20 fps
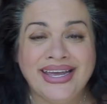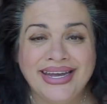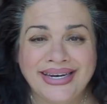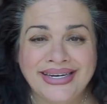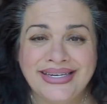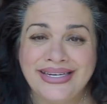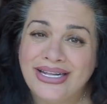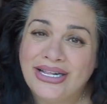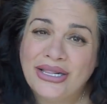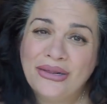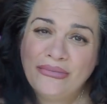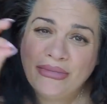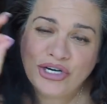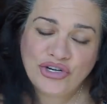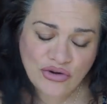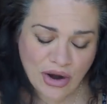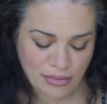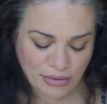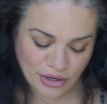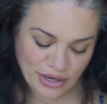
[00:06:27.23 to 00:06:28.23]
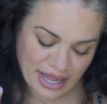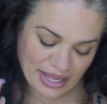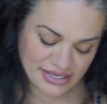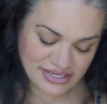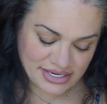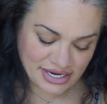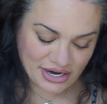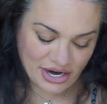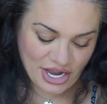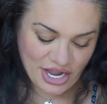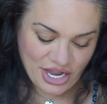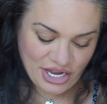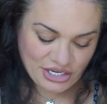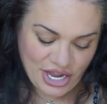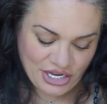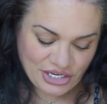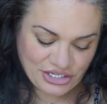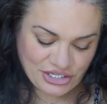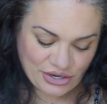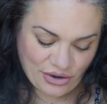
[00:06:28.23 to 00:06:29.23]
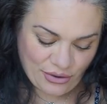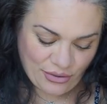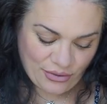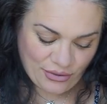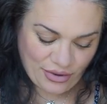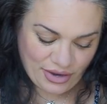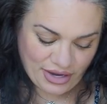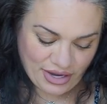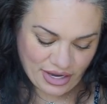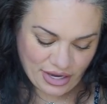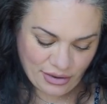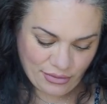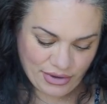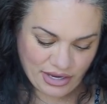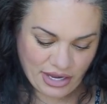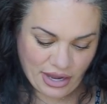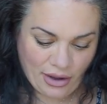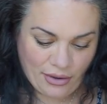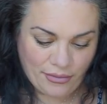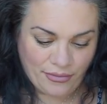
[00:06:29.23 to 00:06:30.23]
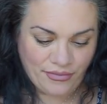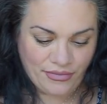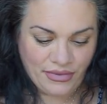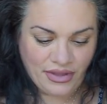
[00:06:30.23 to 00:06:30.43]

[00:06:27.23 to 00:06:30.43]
until my dropper gets here. So, here we go.